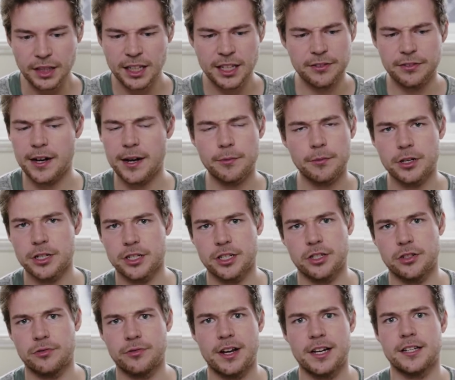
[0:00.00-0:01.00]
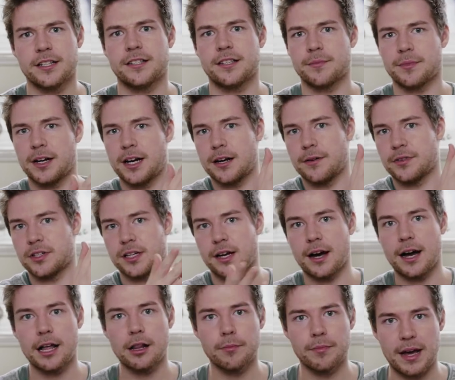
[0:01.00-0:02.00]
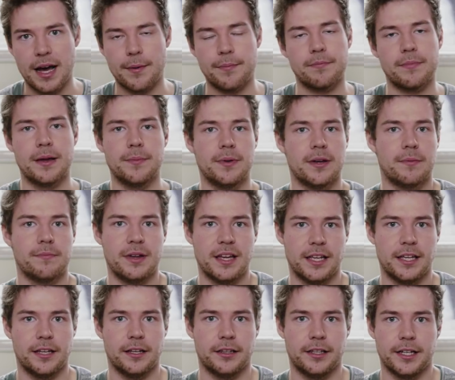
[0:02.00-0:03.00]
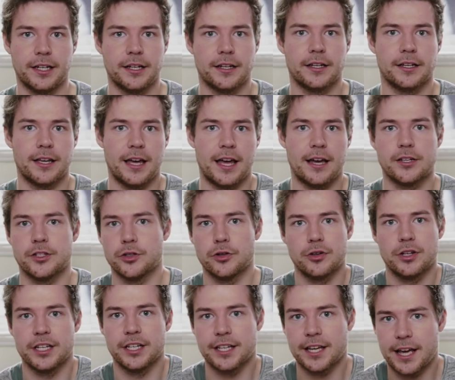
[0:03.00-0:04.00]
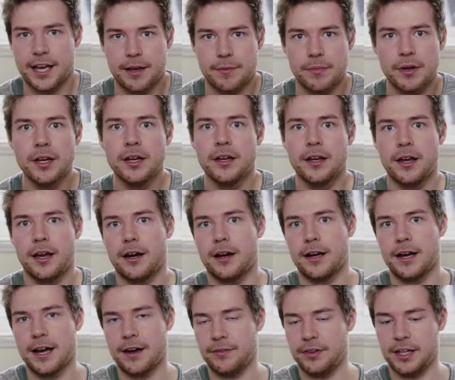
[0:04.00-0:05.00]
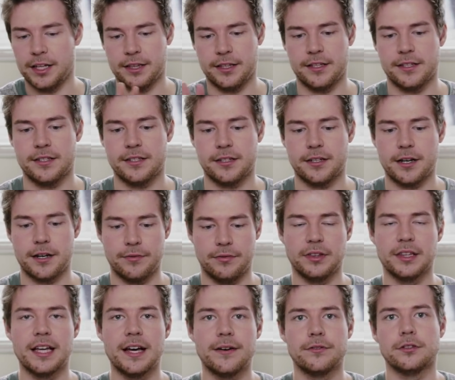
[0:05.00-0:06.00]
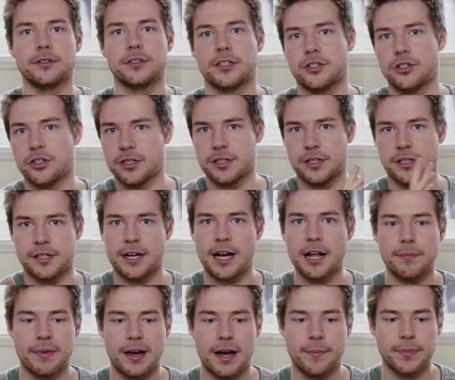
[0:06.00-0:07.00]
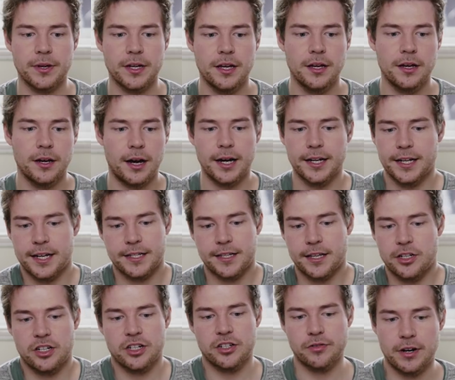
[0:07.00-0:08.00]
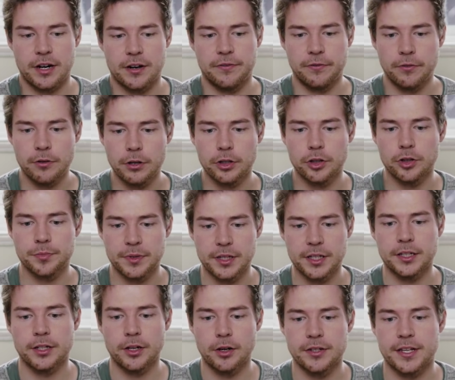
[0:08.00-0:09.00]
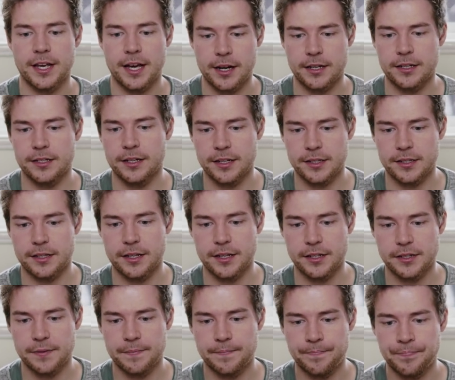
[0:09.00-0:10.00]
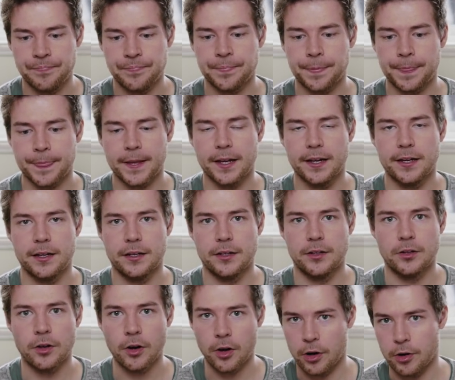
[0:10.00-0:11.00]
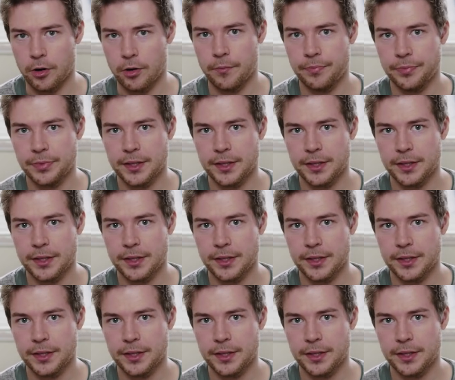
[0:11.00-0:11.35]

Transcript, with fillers: if I wanted to render some kind of tile map, maybe I'm making like a two D game and I have like this kind of level that's just a tile map, I guess I just write a for loop that goes ahead and does this. No,